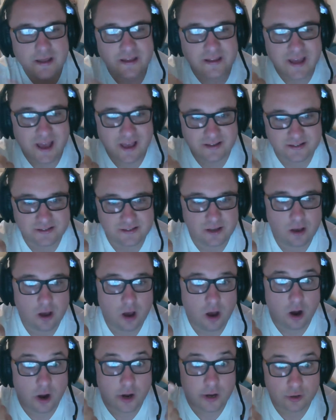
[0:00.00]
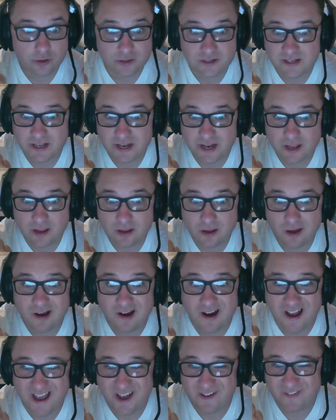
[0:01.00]
Yes, I look silly.
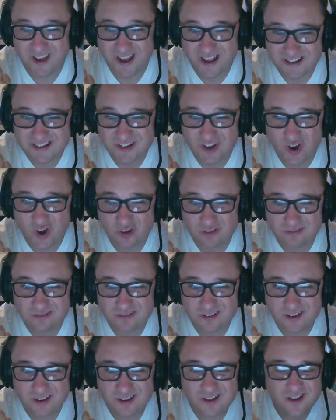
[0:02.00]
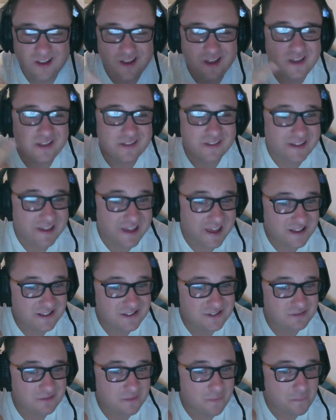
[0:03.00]
I have a headset on. The
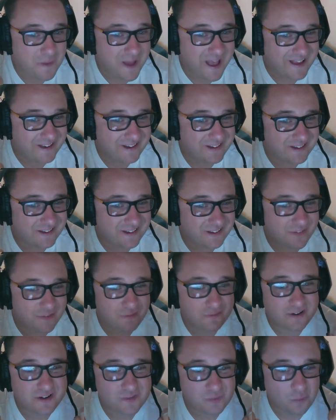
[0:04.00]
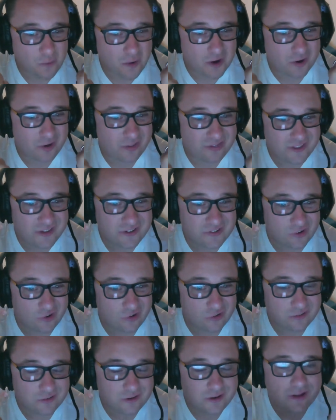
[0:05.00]
kids are in bed, and the reason why I got this
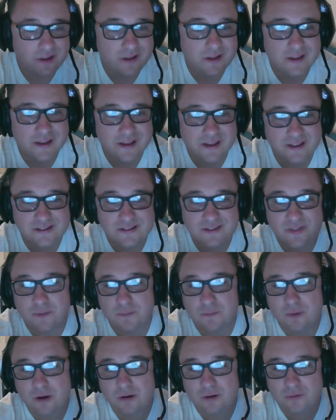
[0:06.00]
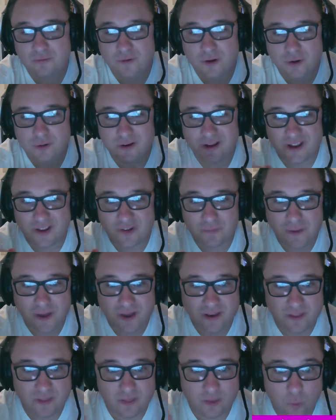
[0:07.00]
on is the microphone is
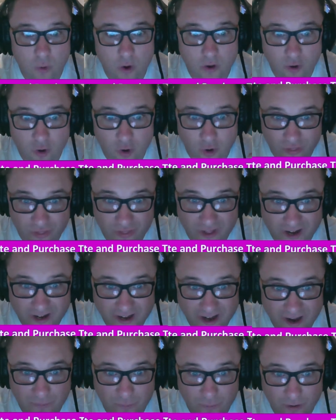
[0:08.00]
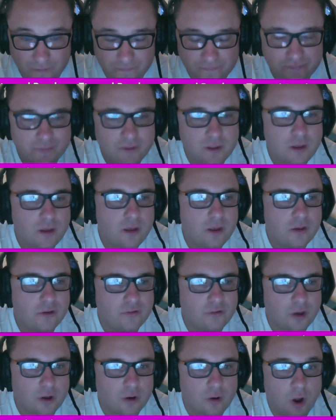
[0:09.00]
better than the one on that camera.
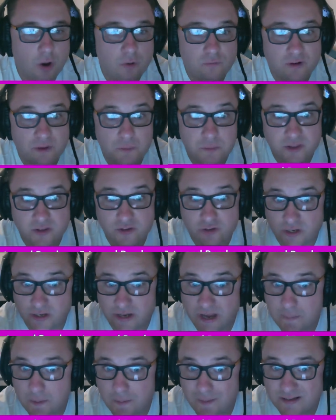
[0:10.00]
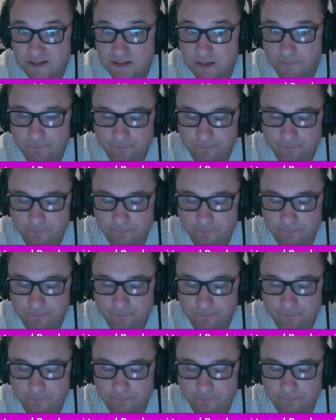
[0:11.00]
So hopefully with this you can hear me better.